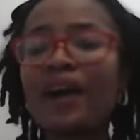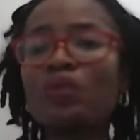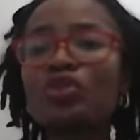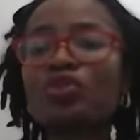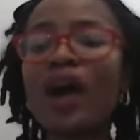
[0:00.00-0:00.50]

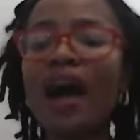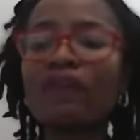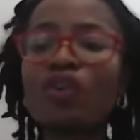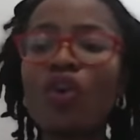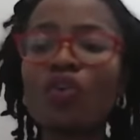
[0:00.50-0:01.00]
And we should
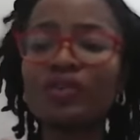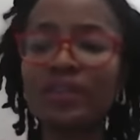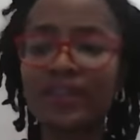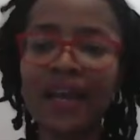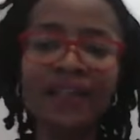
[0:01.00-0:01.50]
have the
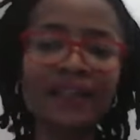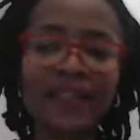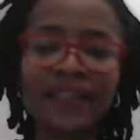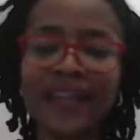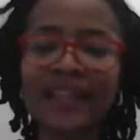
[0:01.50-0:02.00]

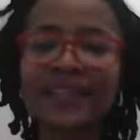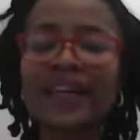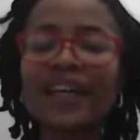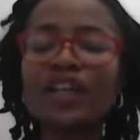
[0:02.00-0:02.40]
understanding that